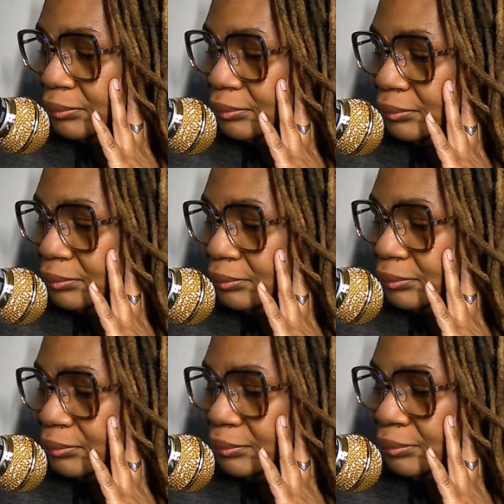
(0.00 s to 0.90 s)

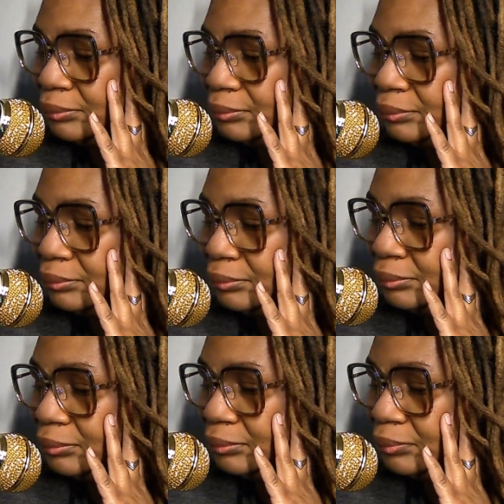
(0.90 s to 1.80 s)

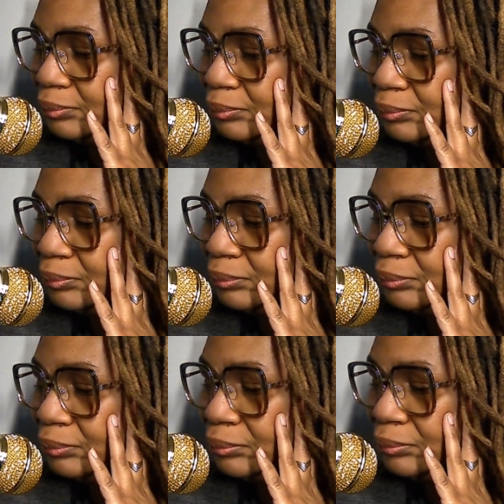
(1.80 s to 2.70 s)

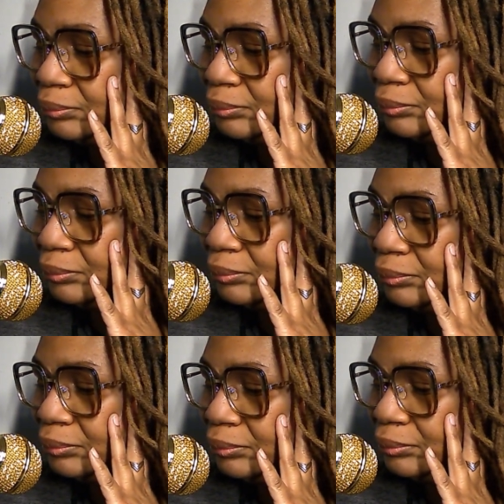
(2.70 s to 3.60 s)

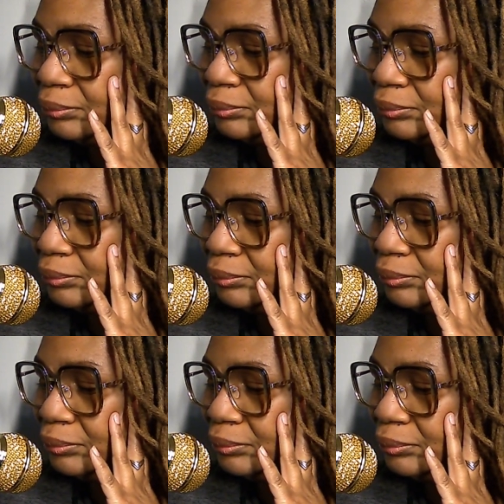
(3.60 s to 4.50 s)

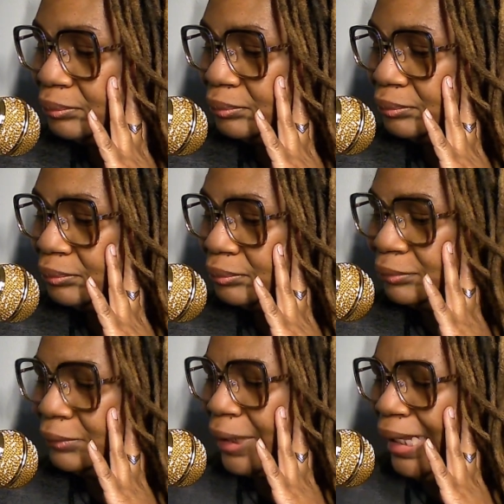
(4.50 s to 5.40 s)

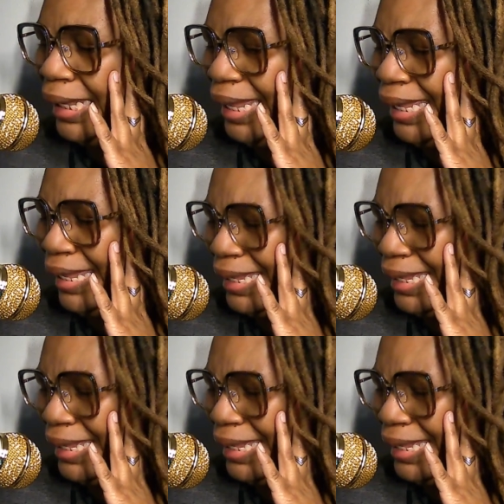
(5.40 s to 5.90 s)
This person isn't speaking.